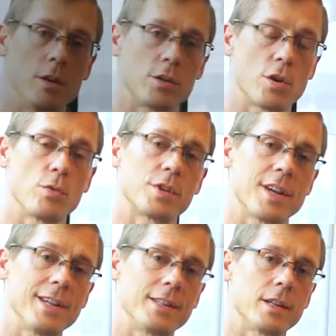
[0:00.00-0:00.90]
So
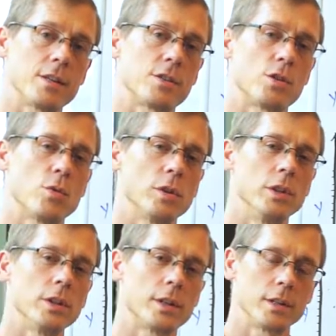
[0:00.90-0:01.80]
scientists who are
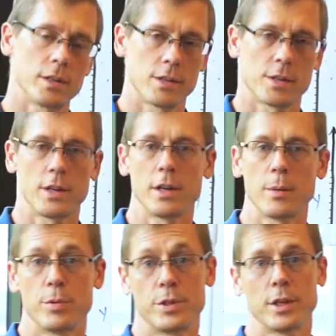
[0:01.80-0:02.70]
looking to study a
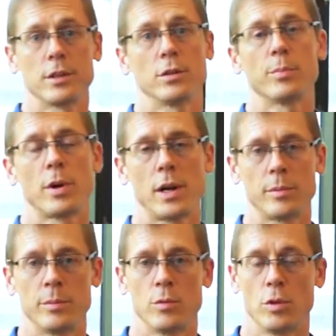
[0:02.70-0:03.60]
particular
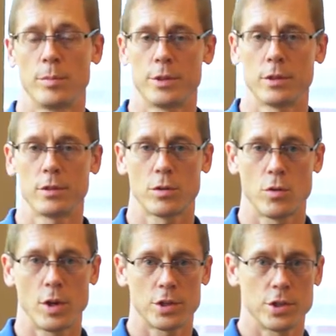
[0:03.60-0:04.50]
problem or a particular
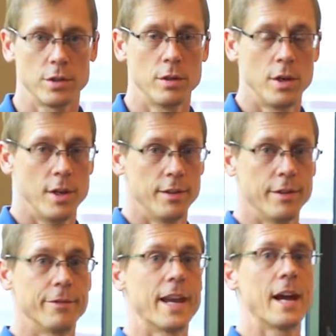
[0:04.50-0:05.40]
question,
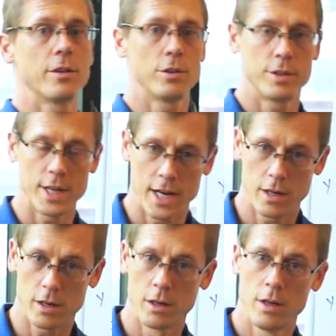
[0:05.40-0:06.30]
they've gathered
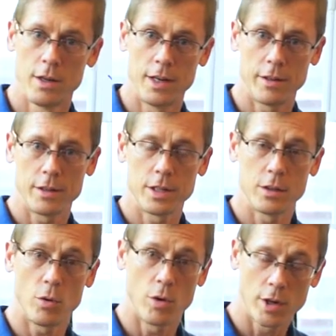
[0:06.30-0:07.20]
data. Now they need
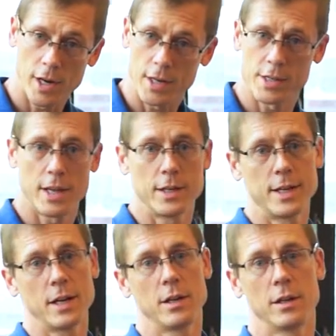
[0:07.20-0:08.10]
to organize that
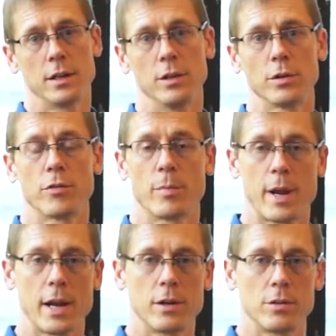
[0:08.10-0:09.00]
data and look for
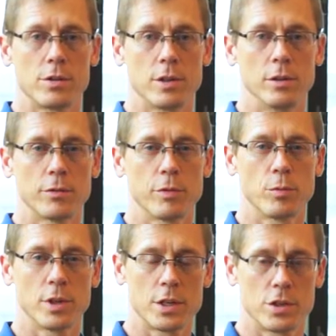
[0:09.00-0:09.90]
patterns and look for
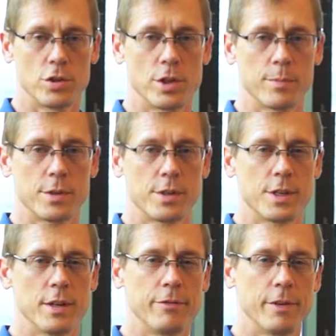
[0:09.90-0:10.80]
relationships to
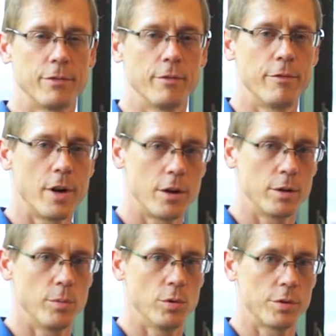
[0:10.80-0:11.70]
see if different
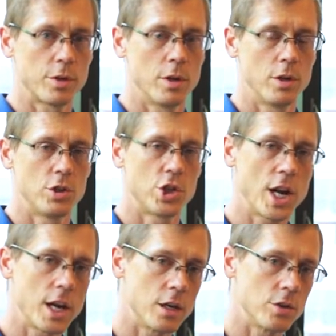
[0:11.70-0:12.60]
variables
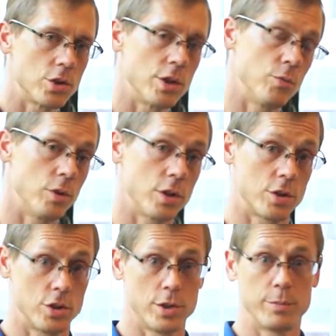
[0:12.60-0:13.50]
change in
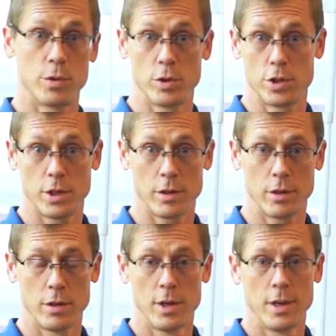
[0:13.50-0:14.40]
relationship to each
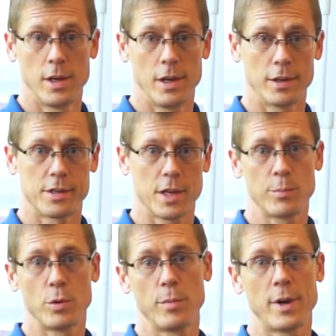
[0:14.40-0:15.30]
other. An
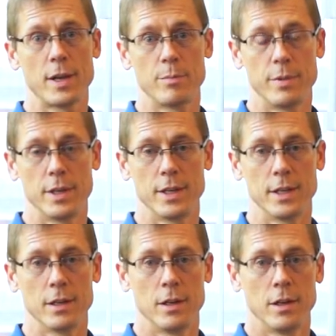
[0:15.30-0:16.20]
example might
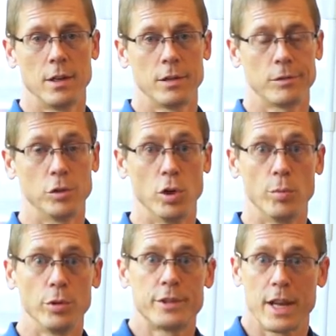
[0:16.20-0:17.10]
be
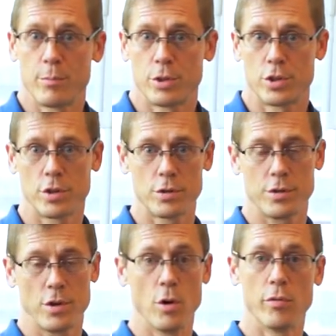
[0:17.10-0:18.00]
global
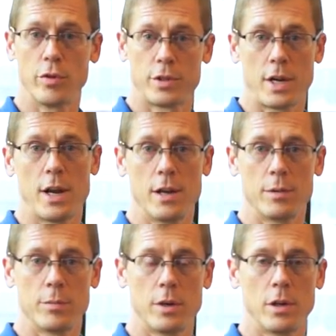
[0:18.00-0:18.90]
temperatures over
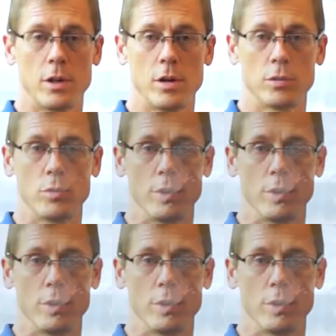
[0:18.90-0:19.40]
time along